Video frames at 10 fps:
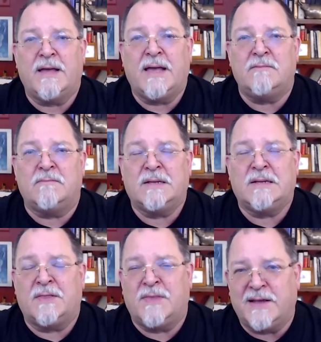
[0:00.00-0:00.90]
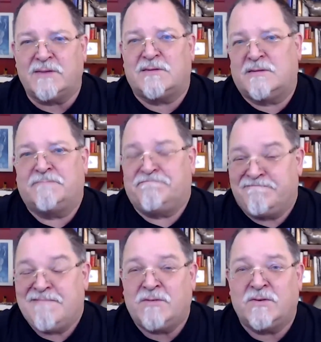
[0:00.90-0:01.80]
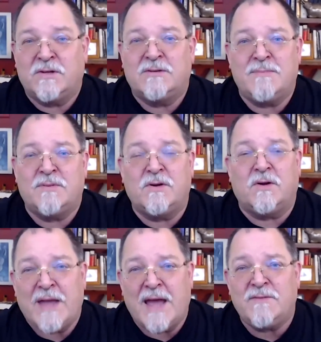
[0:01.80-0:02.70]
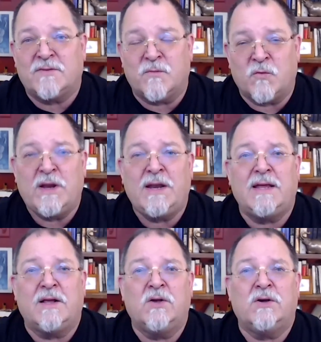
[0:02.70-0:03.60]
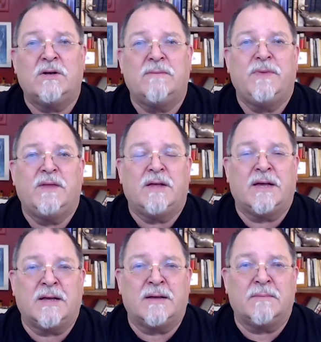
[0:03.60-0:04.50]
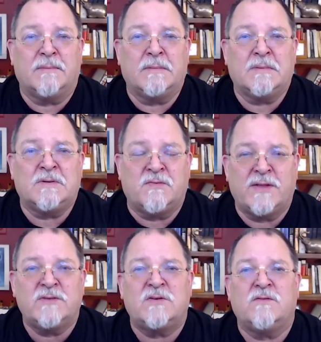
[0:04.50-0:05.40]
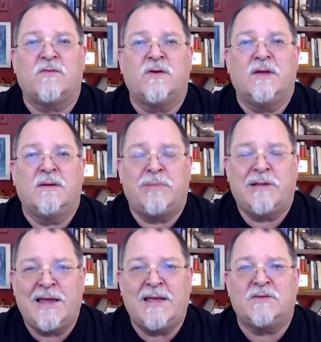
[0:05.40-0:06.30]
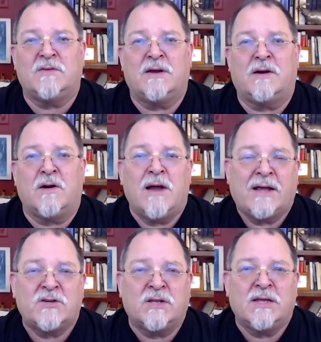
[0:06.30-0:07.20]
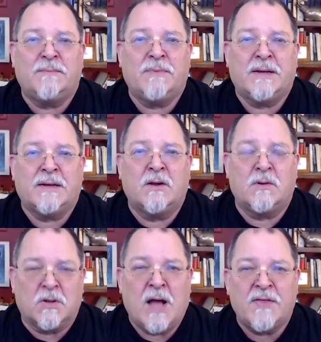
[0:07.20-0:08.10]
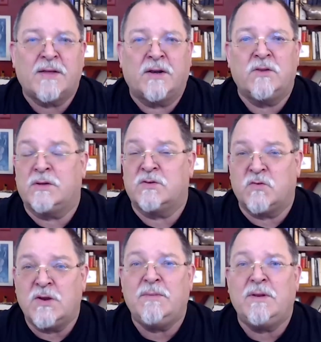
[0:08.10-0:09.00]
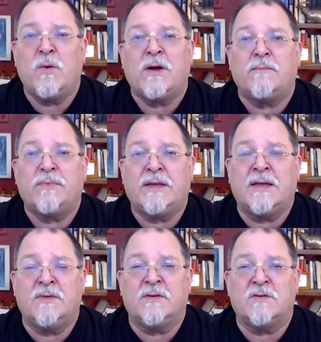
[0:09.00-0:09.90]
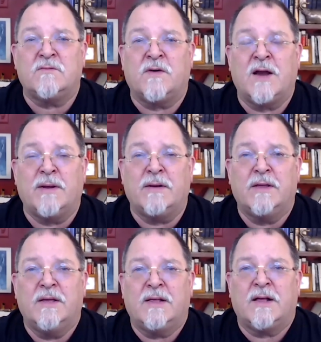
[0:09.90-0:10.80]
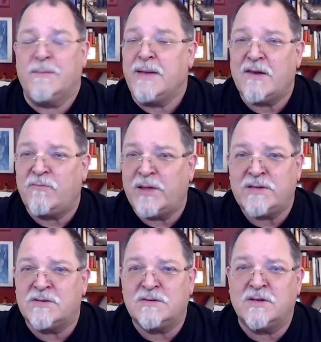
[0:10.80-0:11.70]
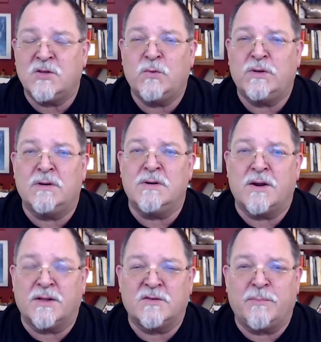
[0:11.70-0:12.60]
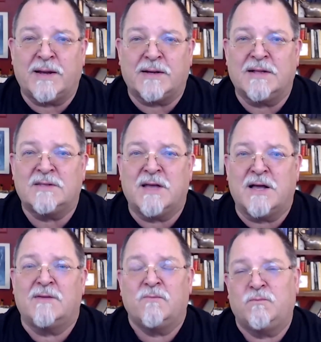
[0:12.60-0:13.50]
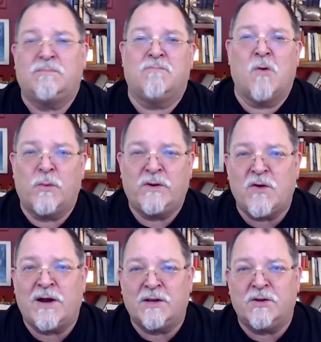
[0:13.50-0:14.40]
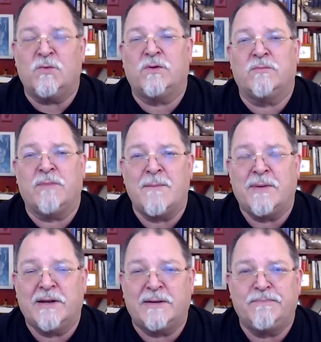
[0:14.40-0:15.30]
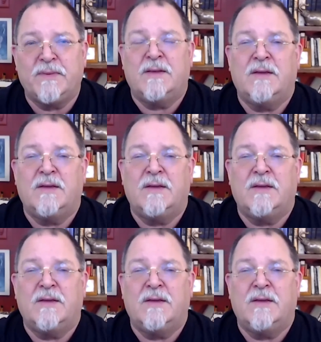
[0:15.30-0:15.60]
And I think now's a good time to do it. We have some really good defensive plays that are actually, I think, going to do extremely well in this environment, coming out of places that you would not expect. That's kind of what we try to do with the Bauman Letter.